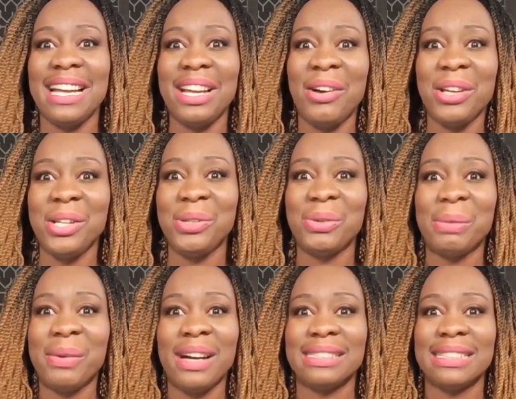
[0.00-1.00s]
not how you do a
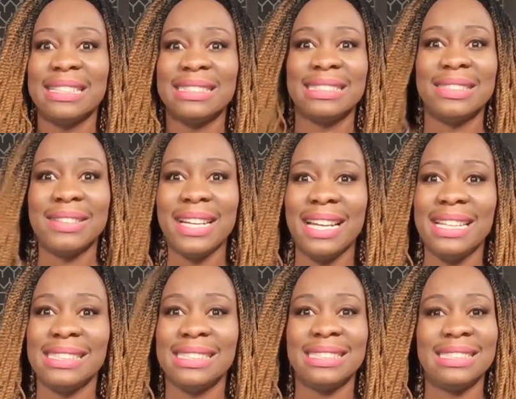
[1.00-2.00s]
process okay
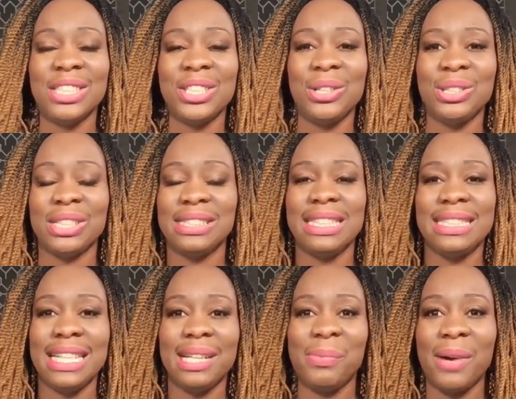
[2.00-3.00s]
this is you don't just
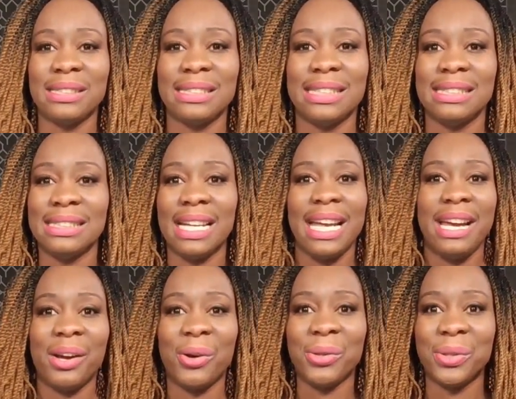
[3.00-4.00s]
dictate a process and say
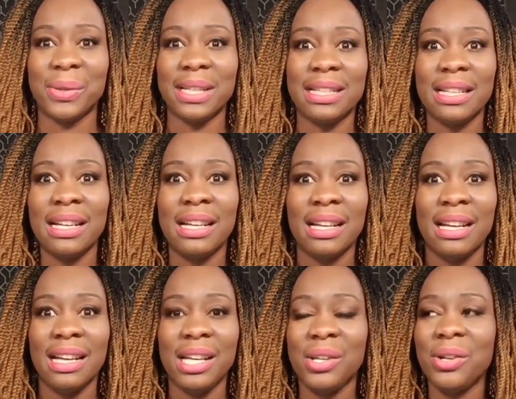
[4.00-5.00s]
here go do it
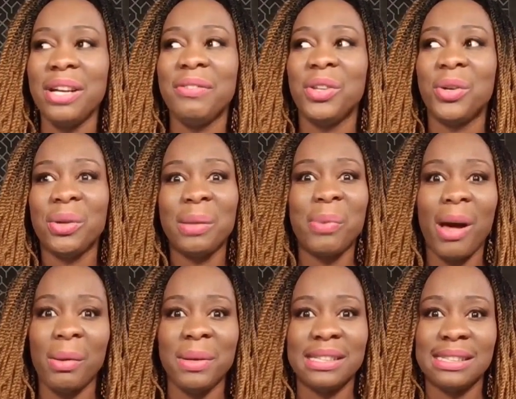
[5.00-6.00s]
you don't even know the
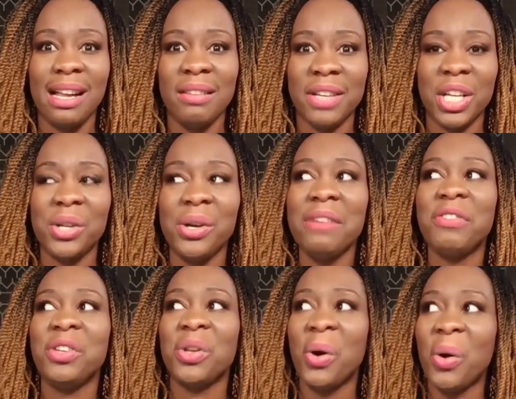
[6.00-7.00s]
problem you're solving. You don't
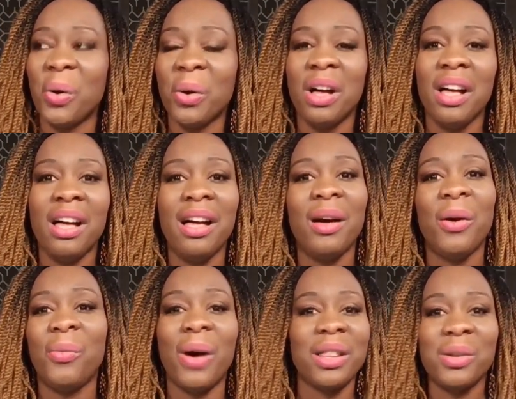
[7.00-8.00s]
even know
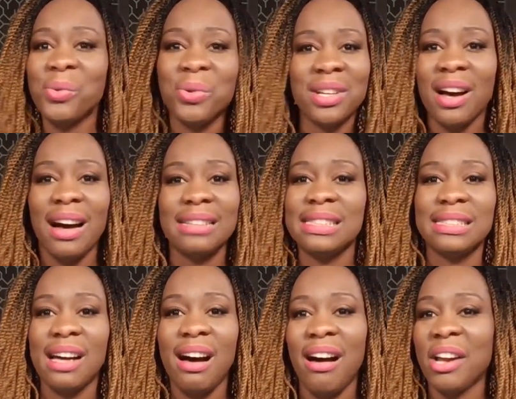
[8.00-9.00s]
what the root
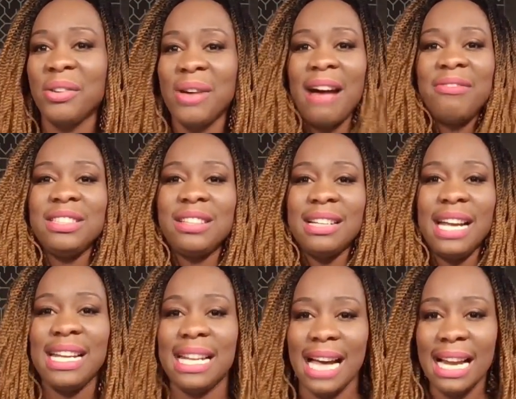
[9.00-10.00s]
causes are. You haven't done
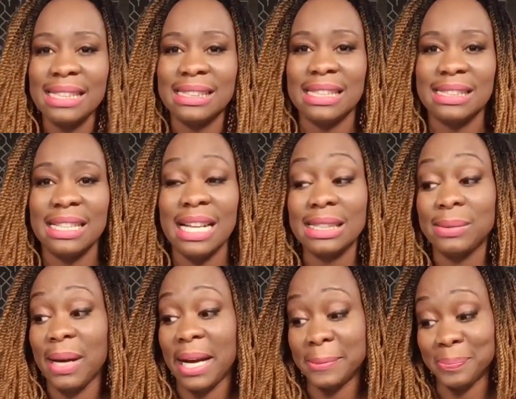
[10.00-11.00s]
any analysis. And that's
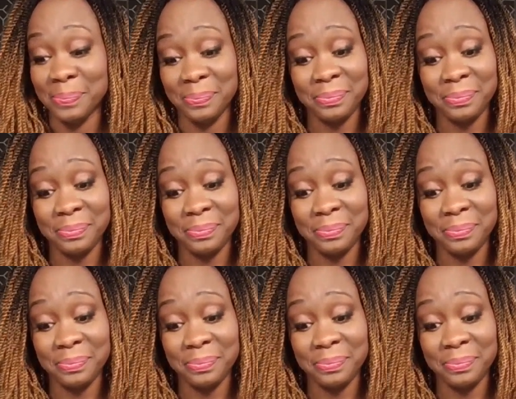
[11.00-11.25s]
why